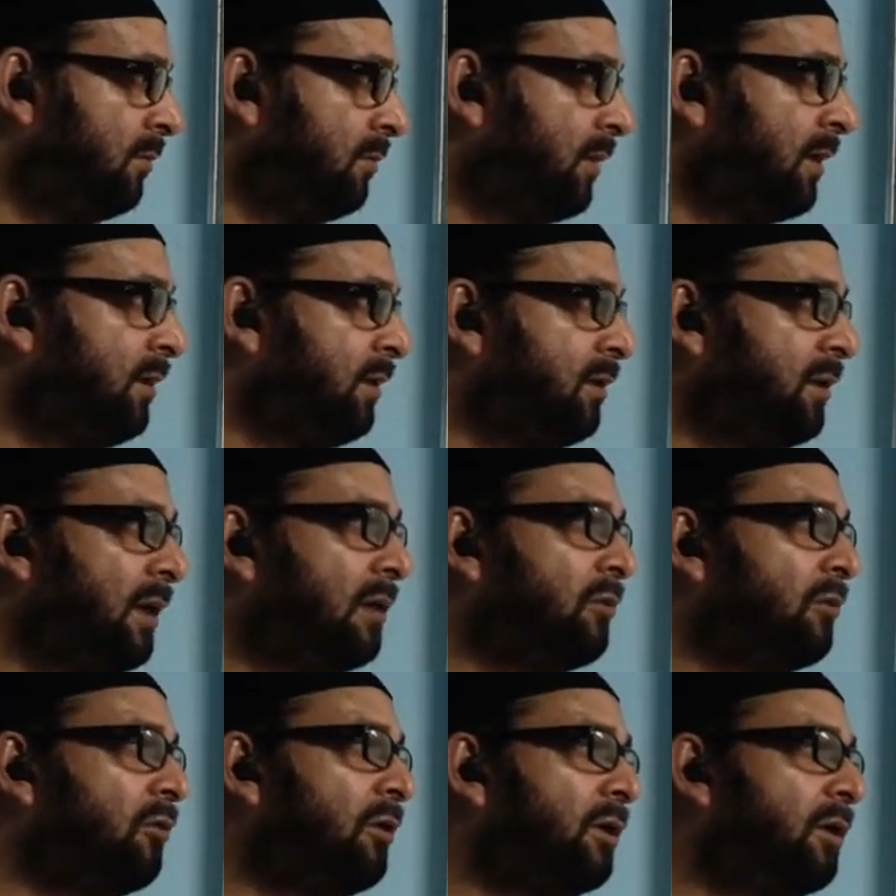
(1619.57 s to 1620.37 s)
By
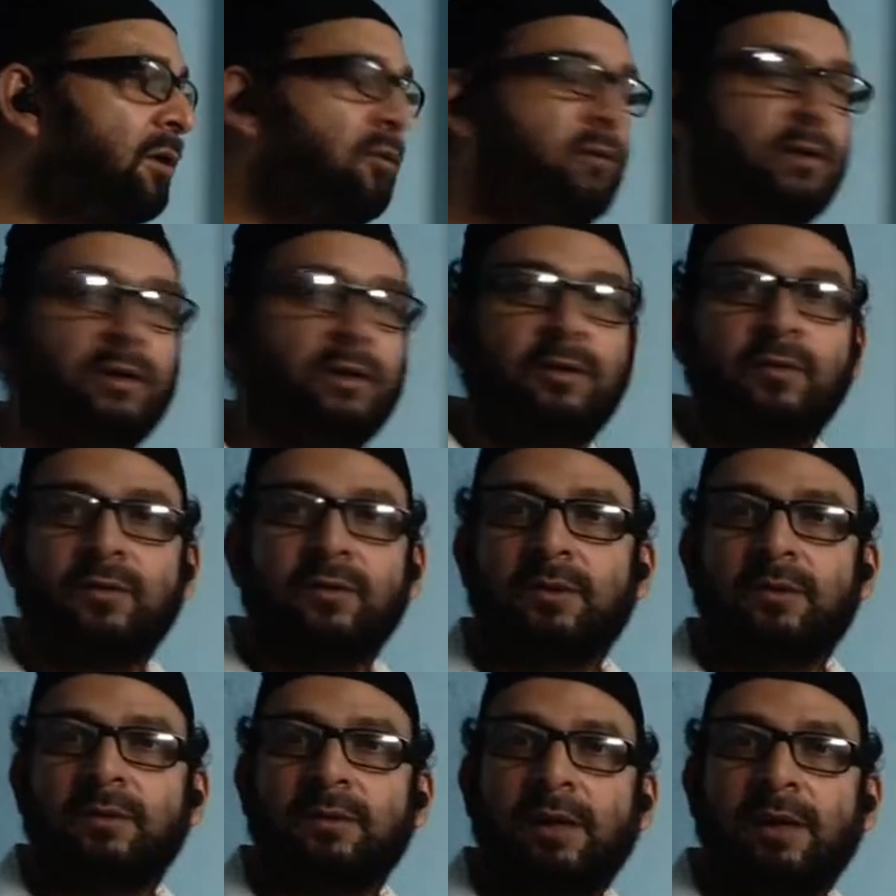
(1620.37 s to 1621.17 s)
calculator you can
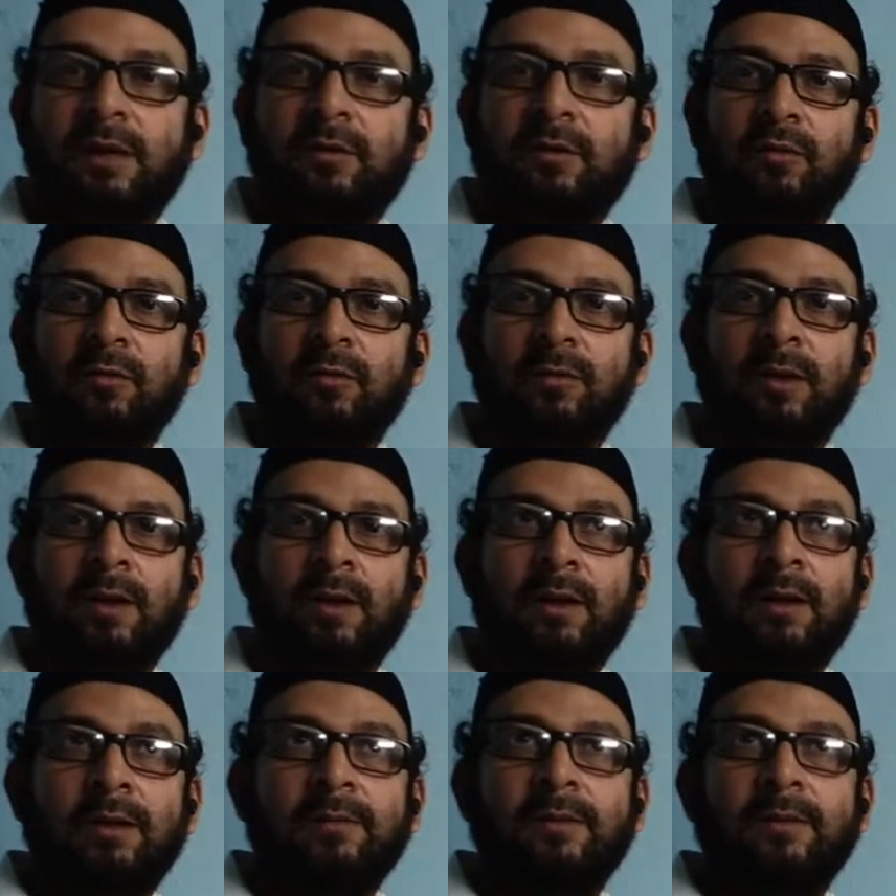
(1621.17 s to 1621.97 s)
use
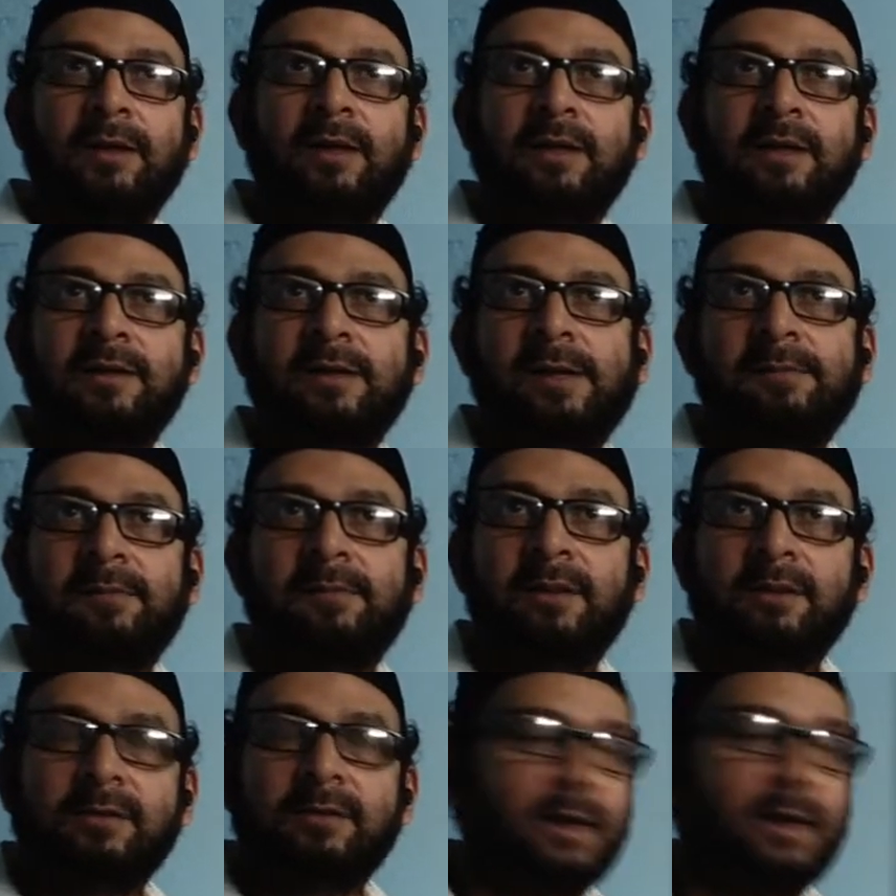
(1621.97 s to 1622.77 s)
home, but
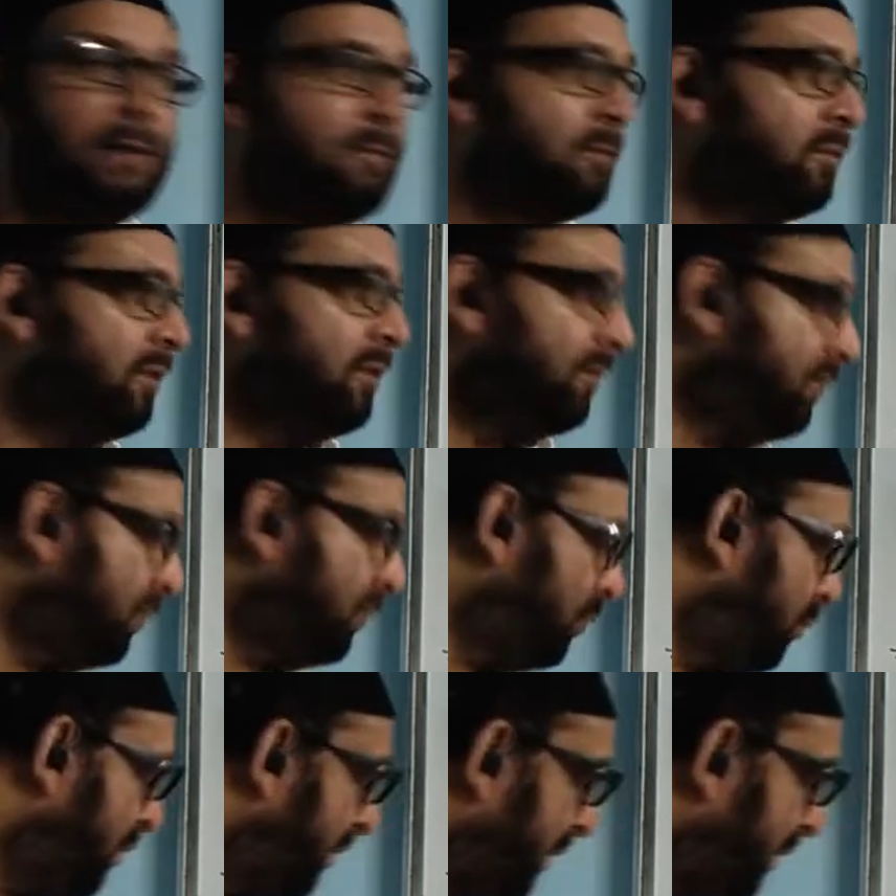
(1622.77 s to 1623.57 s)
exam time you have
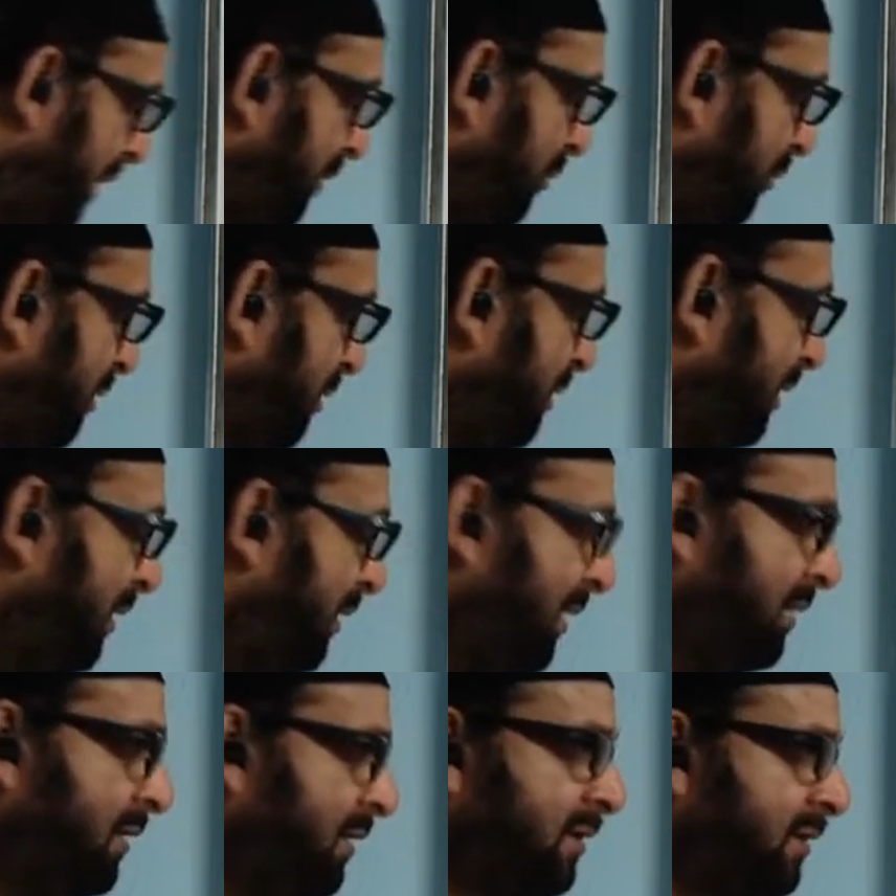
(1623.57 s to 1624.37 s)
to do the
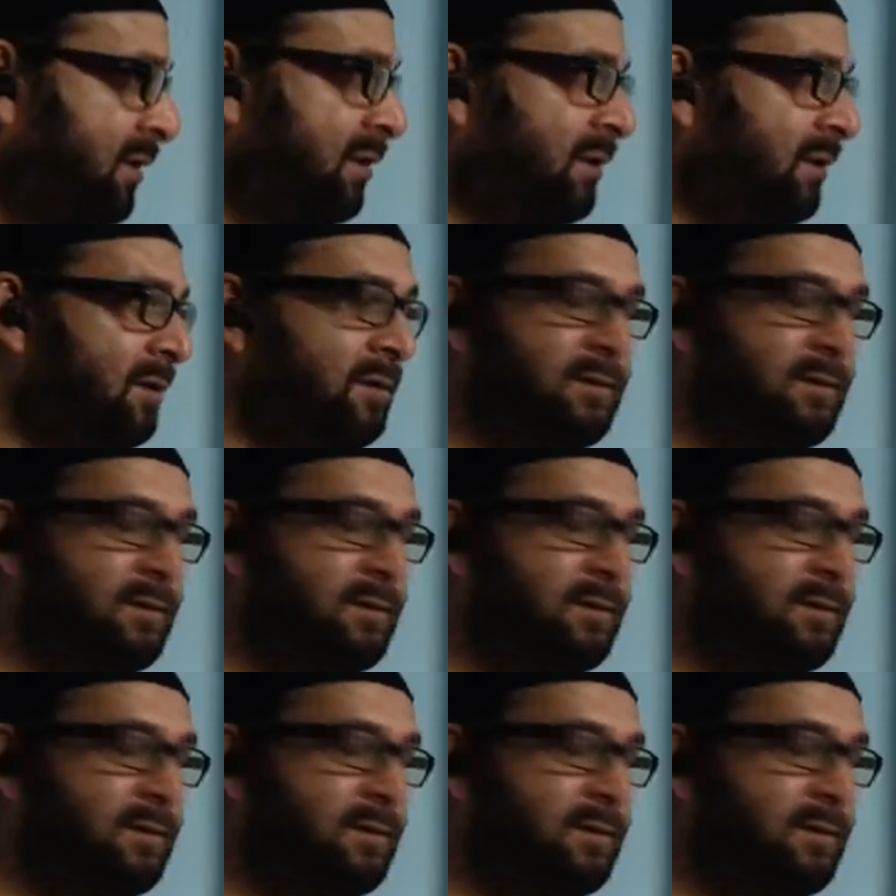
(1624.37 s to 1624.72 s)
calculation like this.